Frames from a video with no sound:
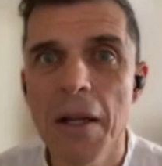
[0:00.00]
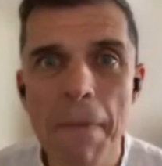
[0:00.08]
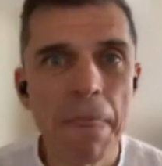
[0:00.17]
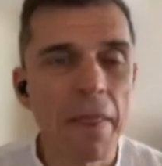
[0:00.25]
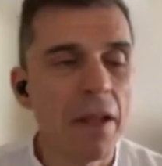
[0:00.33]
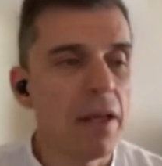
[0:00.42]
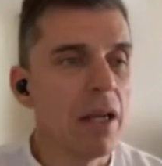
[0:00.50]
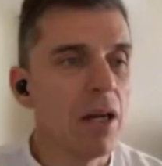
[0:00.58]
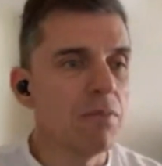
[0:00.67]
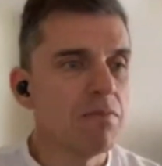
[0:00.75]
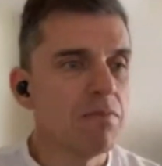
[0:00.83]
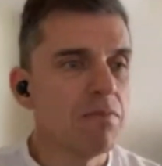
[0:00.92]
Now,
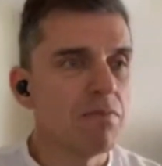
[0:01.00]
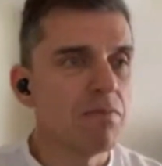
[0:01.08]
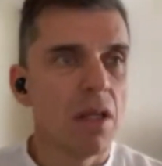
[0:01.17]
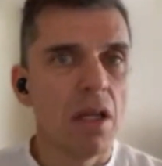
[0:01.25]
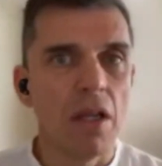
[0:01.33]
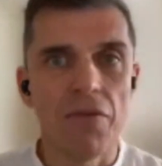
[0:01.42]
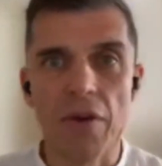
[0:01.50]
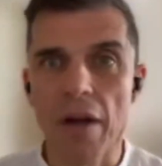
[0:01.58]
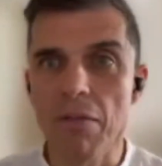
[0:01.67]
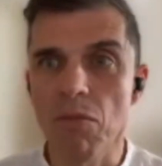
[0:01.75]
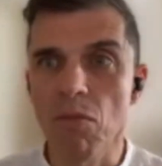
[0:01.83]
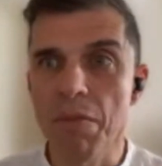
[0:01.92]
if
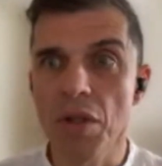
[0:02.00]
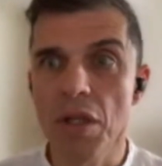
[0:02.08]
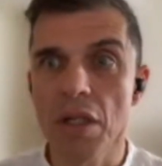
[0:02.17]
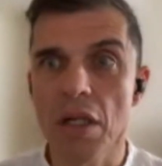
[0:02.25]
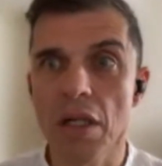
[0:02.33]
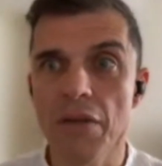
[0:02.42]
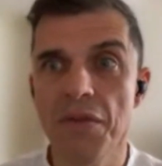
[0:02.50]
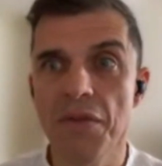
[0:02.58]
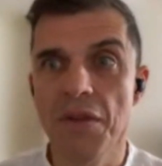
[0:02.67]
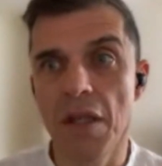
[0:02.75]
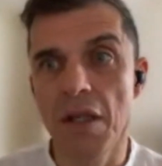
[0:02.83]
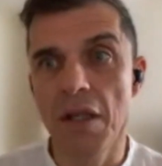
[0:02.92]
I'm building an
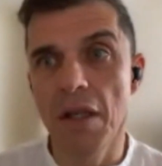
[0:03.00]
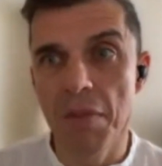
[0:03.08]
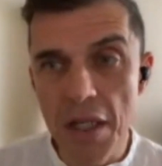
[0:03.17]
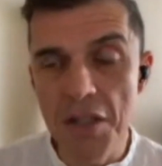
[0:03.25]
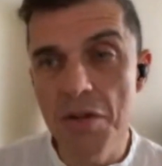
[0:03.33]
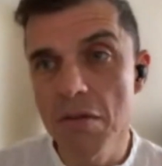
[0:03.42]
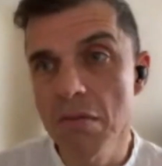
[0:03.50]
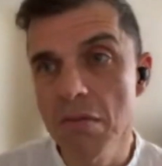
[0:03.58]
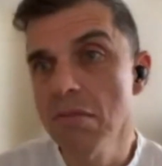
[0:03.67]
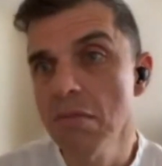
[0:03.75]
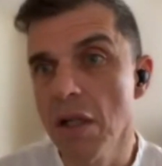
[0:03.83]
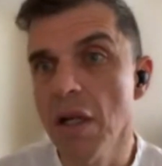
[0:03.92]
NFT application,
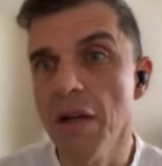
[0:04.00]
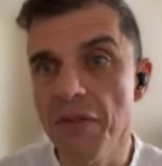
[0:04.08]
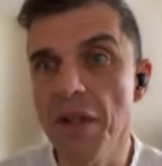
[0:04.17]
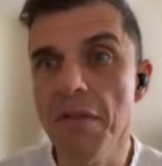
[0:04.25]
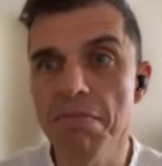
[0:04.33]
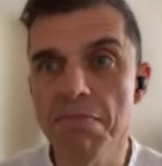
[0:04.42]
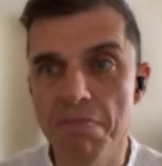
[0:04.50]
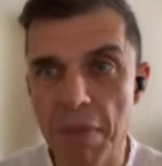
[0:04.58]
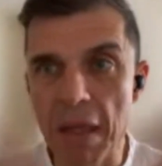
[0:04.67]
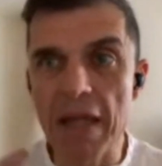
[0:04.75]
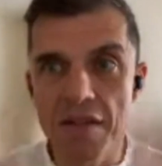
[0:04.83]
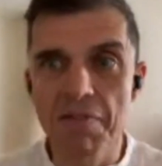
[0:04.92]
an NFT
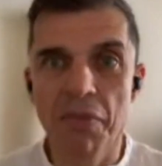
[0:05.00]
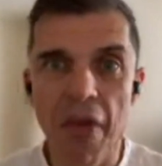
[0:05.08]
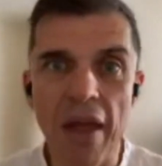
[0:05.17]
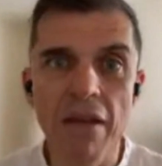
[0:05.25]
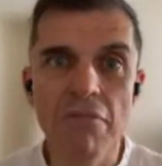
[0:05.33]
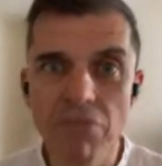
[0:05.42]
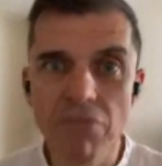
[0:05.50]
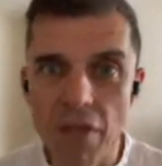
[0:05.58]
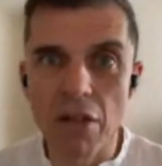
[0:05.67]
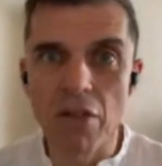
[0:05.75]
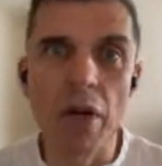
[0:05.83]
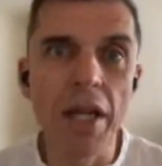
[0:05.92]
based thing, then
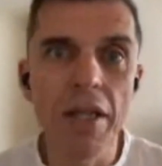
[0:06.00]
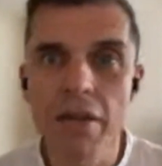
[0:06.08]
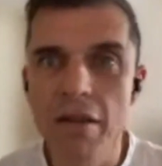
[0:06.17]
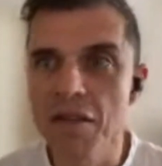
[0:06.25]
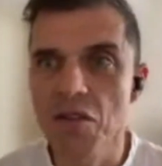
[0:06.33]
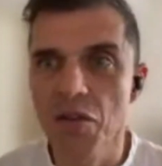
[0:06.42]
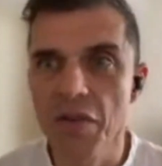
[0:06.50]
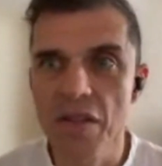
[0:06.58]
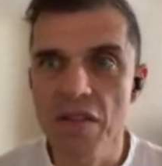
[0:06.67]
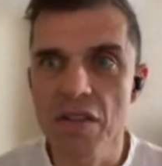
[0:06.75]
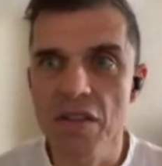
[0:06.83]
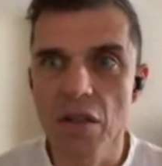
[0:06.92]
great. These are things
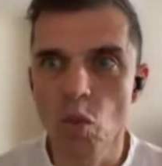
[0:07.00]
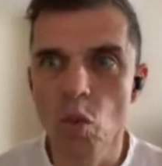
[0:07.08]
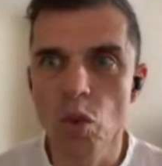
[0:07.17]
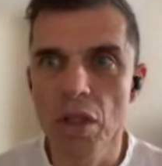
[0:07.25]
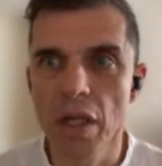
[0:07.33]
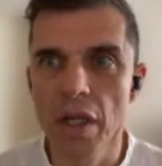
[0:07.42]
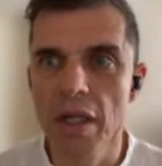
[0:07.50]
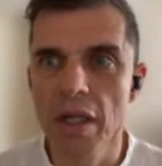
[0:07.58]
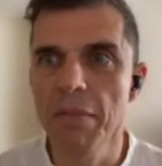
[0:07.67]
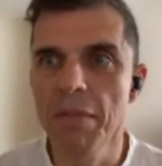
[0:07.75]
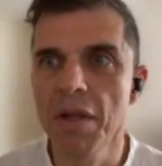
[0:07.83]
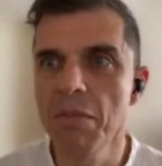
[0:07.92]
that would ideally
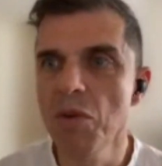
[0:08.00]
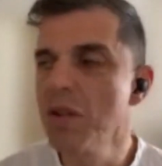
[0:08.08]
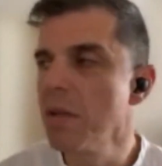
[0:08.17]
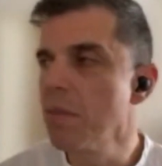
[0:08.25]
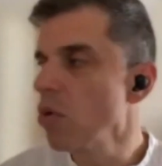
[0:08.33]
be immutable.